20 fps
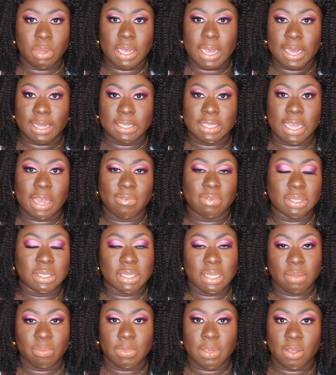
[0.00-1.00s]
You guys haven't
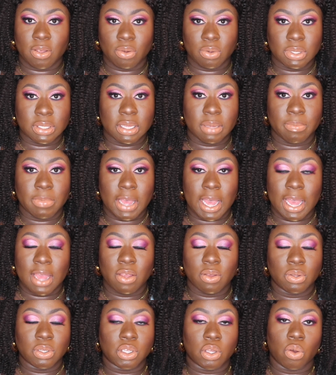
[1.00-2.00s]
seen me use it, but
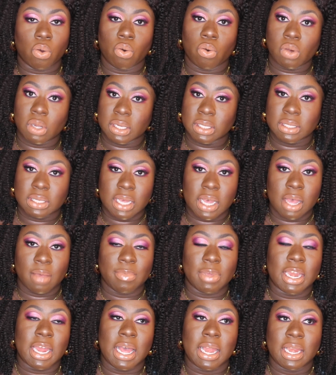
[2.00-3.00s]
I use it all the
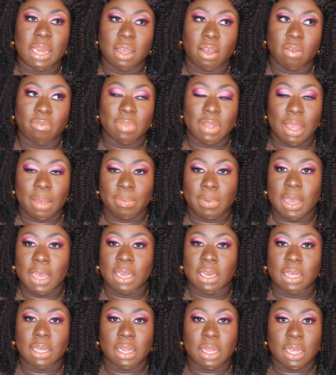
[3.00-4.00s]
time, and I love that
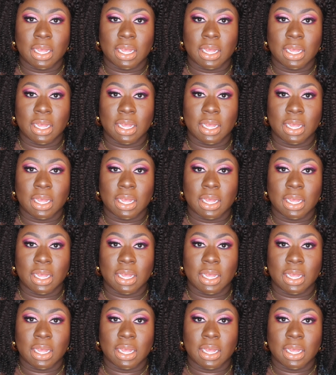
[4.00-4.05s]
palette.